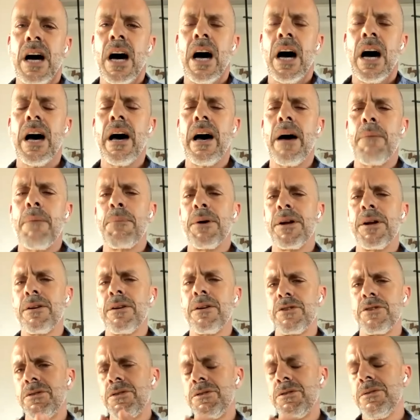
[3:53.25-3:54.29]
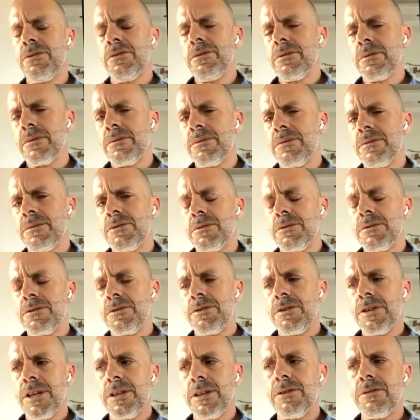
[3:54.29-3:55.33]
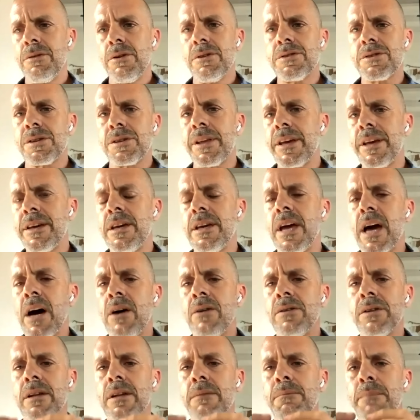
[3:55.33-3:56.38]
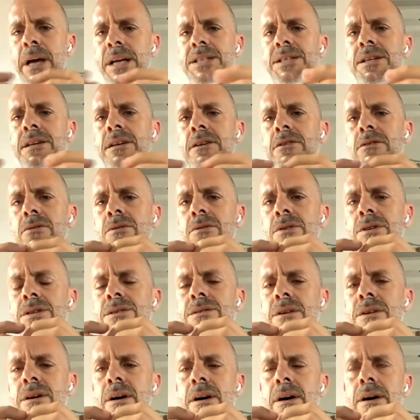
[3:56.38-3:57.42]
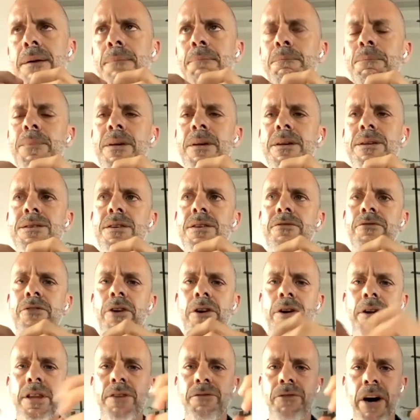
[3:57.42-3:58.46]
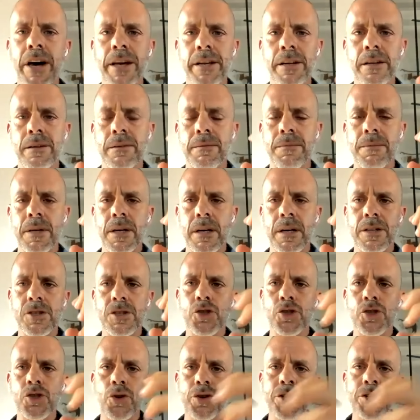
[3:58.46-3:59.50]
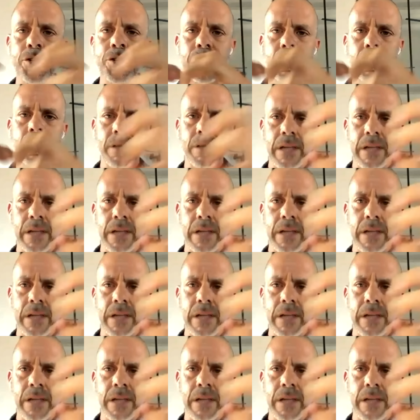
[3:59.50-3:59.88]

but you need to also take into account that Mexico is a very divided social